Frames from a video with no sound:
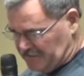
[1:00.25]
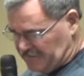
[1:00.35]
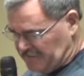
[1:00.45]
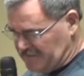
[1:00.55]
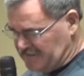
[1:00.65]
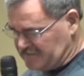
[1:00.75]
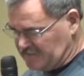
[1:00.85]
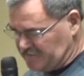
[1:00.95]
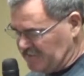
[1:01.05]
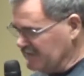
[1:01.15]
So he gets
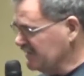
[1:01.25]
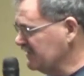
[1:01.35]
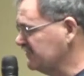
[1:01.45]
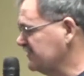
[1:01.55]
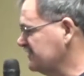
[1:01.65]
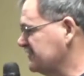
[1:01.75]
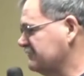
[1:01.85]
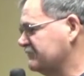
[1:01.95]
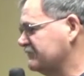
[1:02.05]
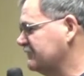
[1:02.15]
up there and he gives this
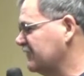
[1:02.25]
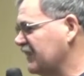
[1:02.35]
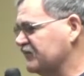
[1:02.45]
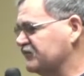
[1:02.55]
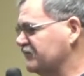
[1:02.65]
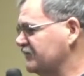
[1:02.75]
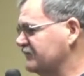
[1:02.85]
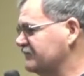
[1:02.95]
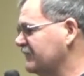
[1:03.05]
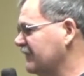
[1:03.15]
lecture, and